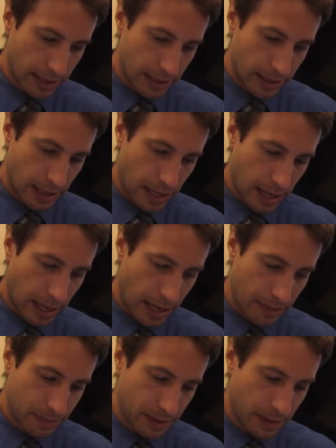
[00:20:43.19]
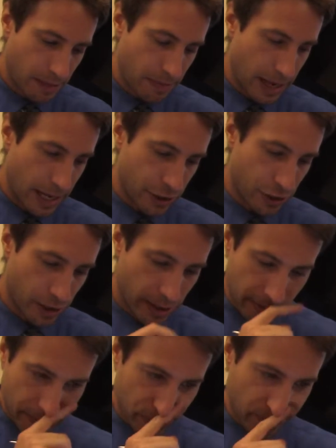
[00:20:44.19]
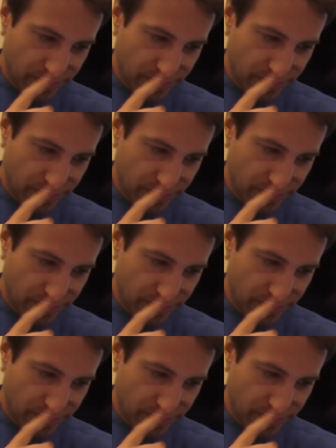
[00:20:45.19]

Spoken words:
times the measure